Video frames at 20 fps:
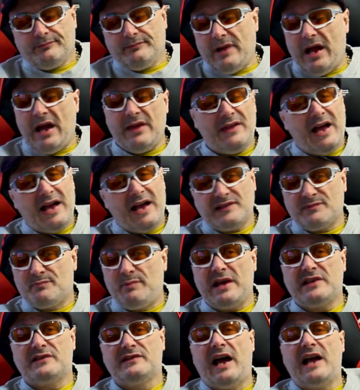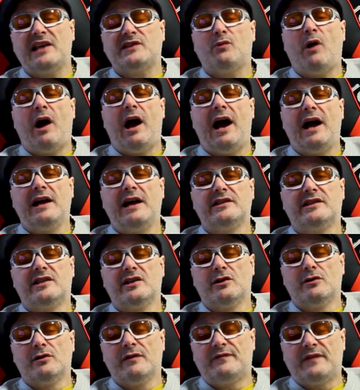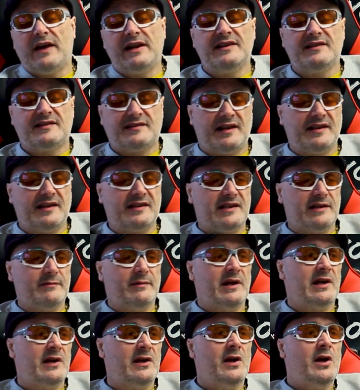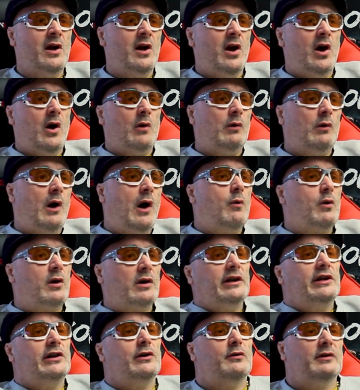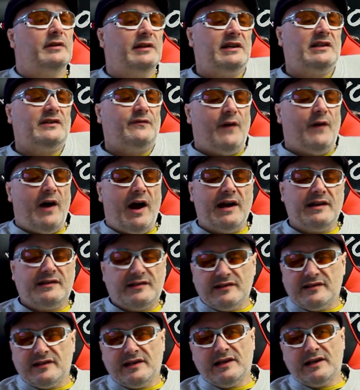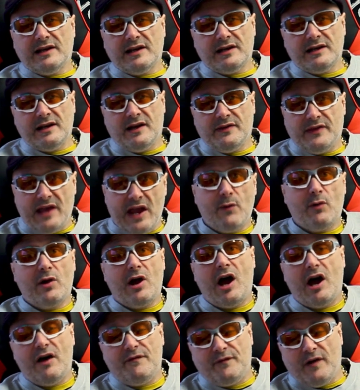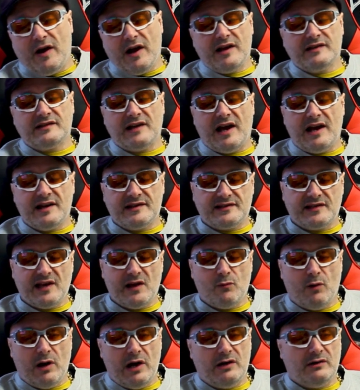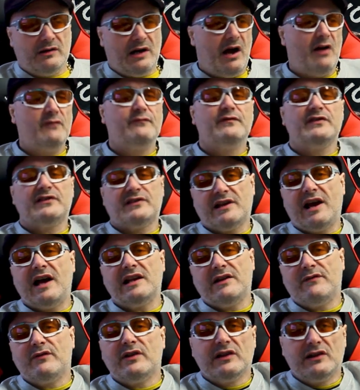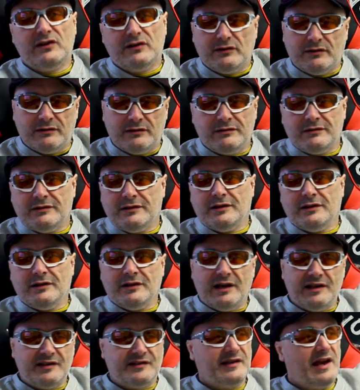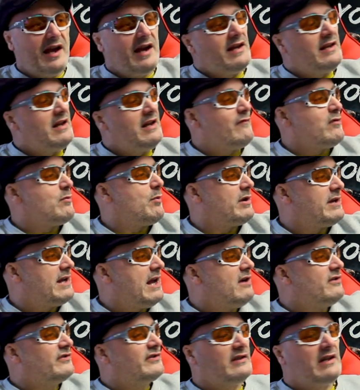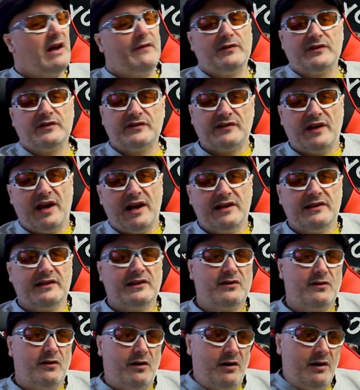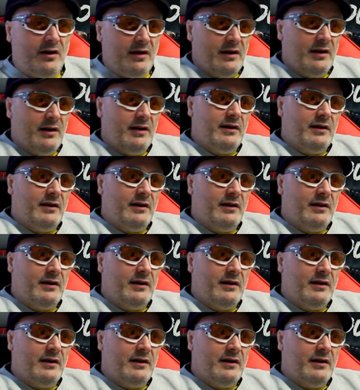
uh, that's best. That's what I'd do if Dennis said to me, what we're going to do with these fighters here, and they were our fighters, I'd say, well, obviously I'd have a little a say, and everybody else would have a say. They'd go,